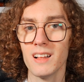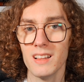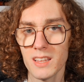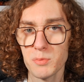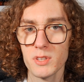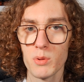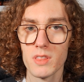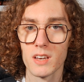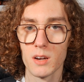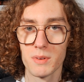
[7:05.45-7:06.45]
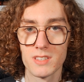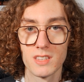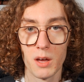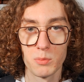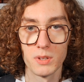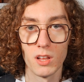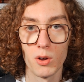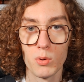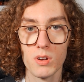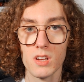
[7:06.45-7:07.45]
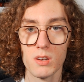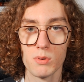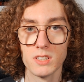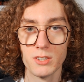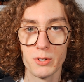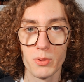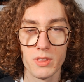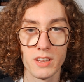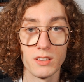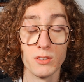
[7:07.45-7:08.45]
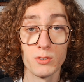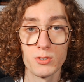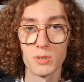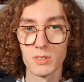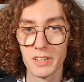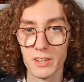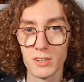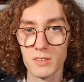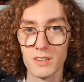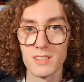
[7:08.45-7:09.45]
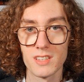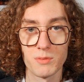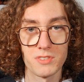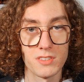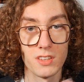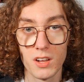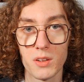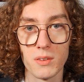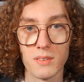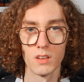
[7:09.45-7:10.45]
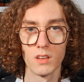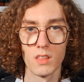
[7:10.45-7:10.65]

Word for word: Let me know in the comments down below whether you think neutral gear sounds dull.